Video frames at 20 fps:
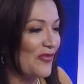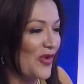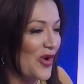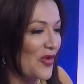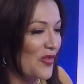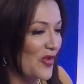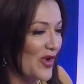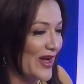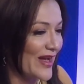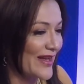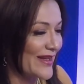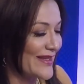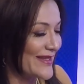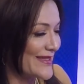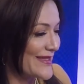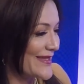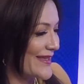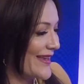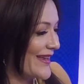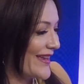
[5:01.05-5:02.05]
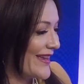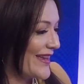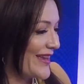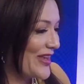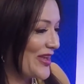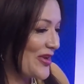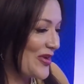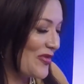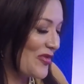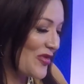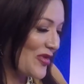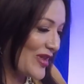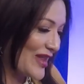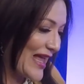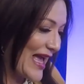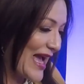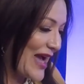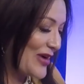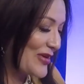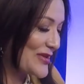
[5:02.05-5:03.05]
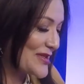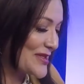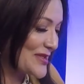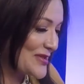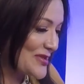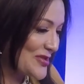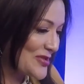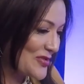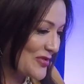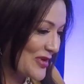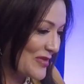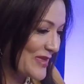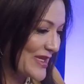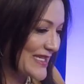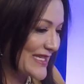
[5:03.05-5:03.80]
what was, clouds and stormy